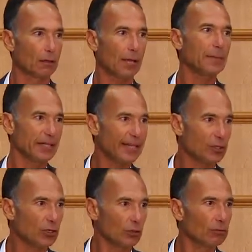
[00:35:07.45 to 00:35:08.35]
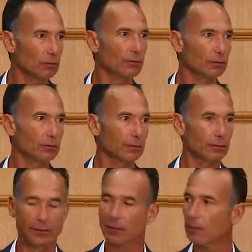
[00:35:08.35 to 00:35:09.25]
I mean, they do,
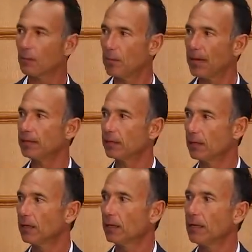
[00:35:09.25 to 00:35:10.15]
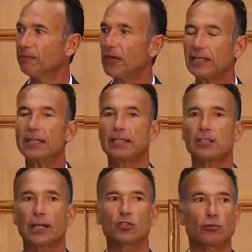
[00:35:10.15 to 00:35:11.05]
but if they
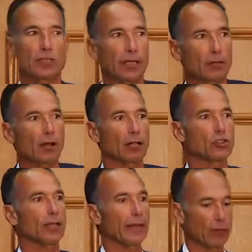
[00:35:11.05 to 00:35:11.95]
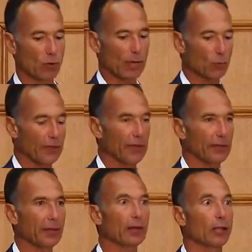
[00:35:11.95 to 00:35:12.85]
test out your technology and they run with
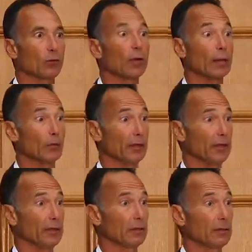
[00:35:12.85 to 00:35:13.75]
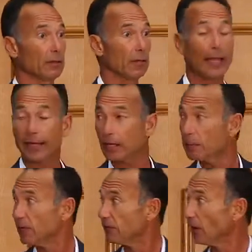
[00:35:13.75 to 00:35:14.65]
it, they're going to run with it, and it can
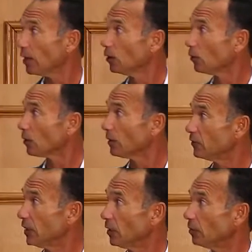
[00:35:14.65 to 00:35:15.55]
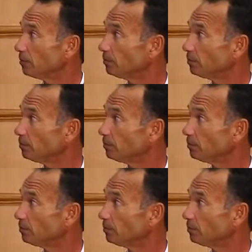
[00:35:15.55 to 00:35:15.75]
be a very lucrative deal.